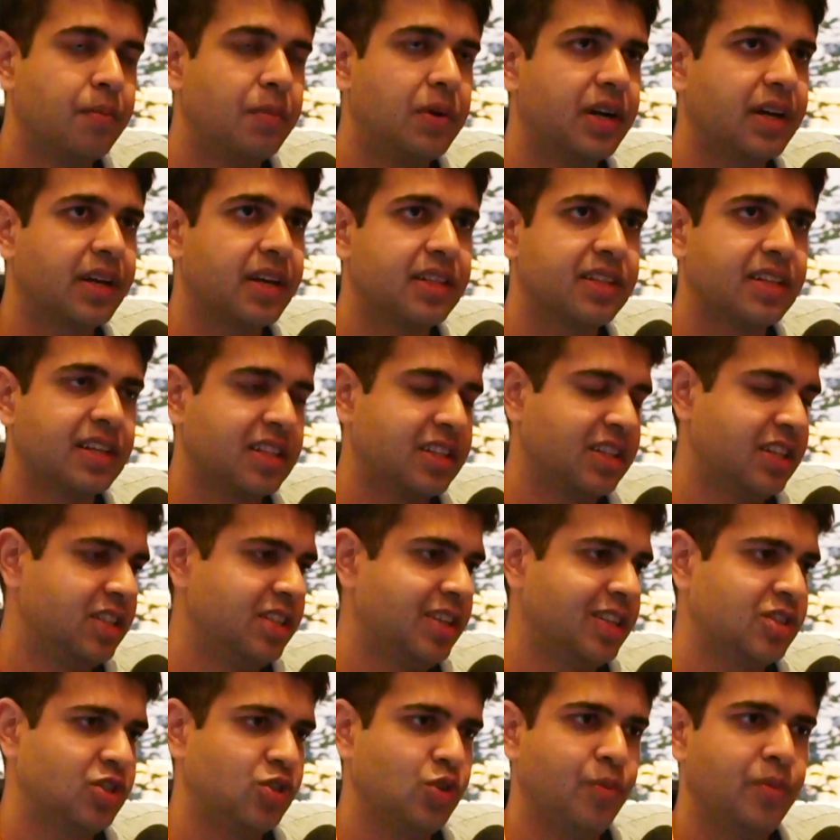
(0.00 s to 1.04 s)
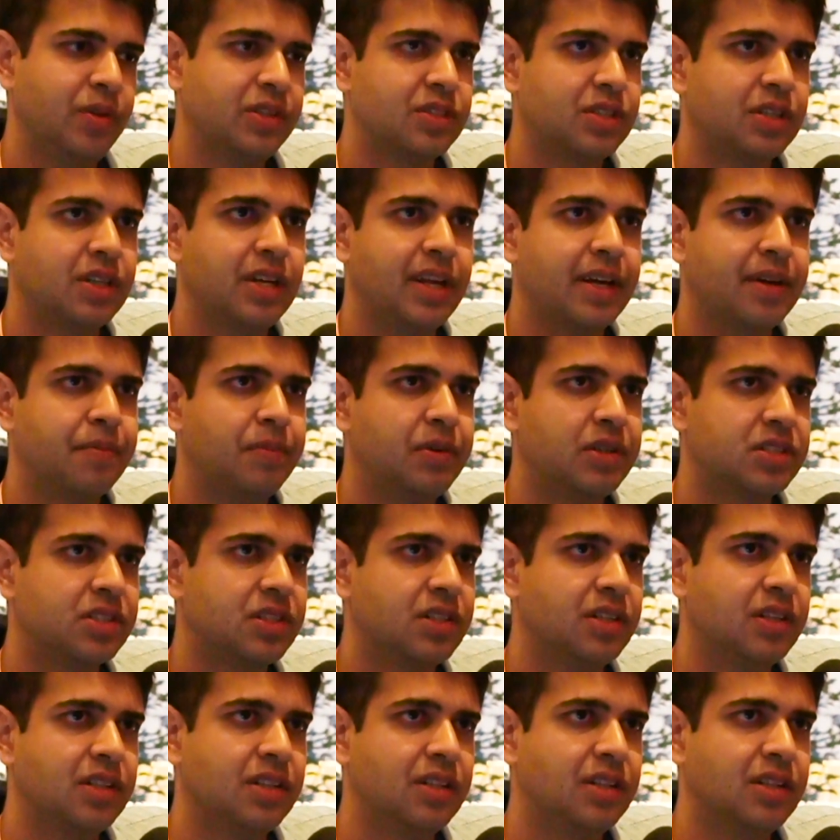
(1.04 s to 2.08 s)
But again, like there's like so much like
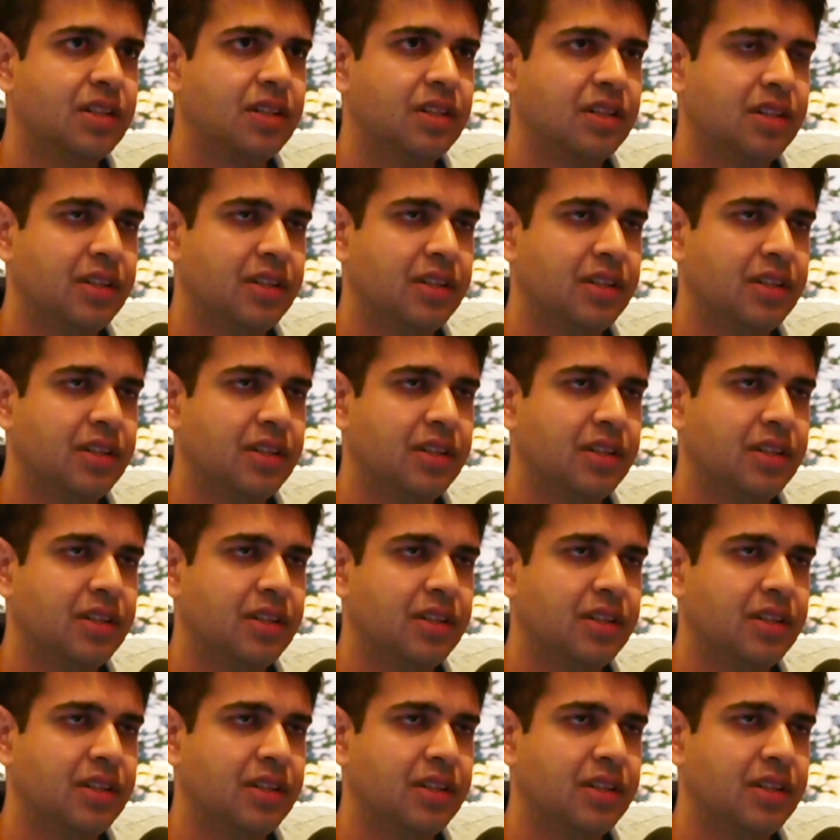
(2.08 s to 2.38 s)
personal